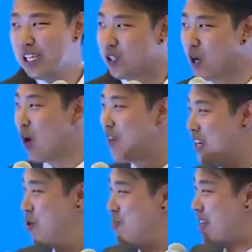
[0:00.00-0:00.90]
serve
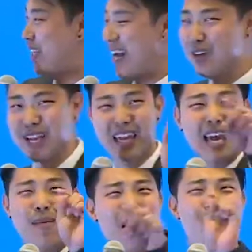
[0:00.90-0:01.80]
in humility. And I was
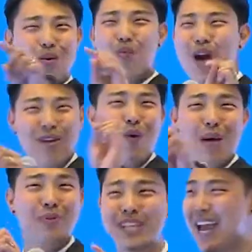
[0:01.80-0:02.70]
like, am I on the right
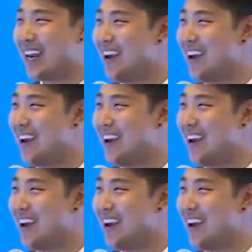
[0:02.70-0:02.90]
website